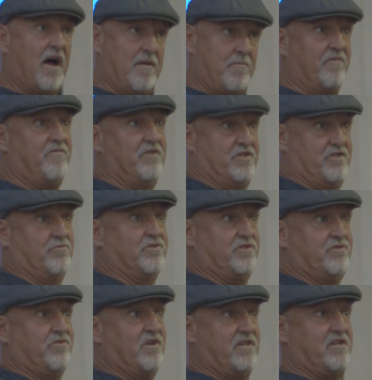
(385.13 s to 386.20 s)
I'm a visual
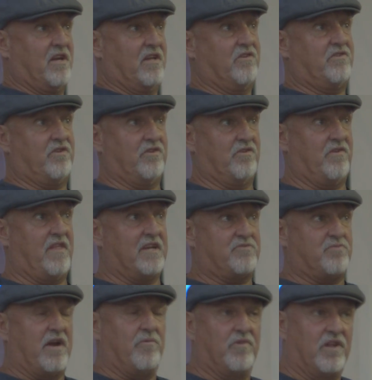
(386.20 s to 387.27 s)
storyteller too. And that's
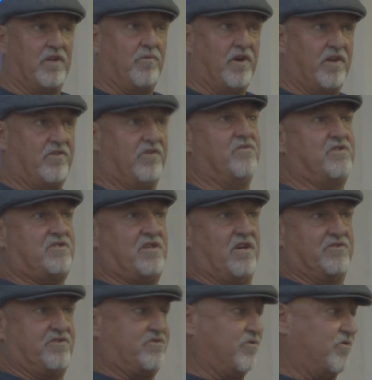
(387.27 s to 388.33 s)
what I really want to do, is
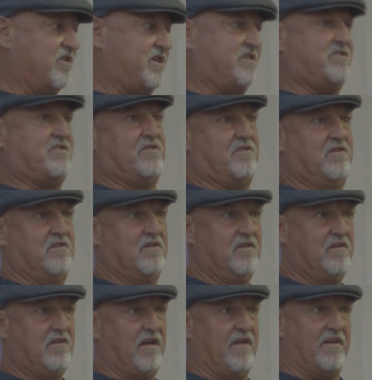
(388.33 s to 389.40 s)
tell stories.
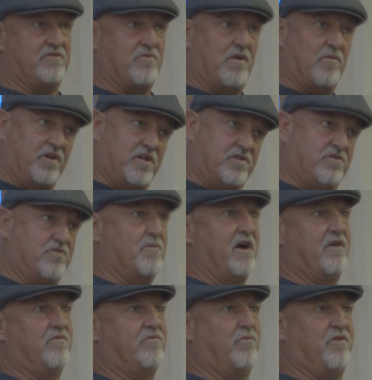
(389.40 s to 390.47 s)
And that's what I want to do
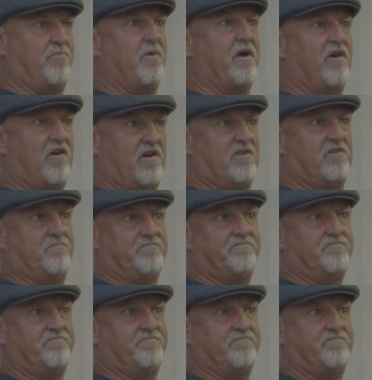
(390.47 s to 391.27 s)
with my art.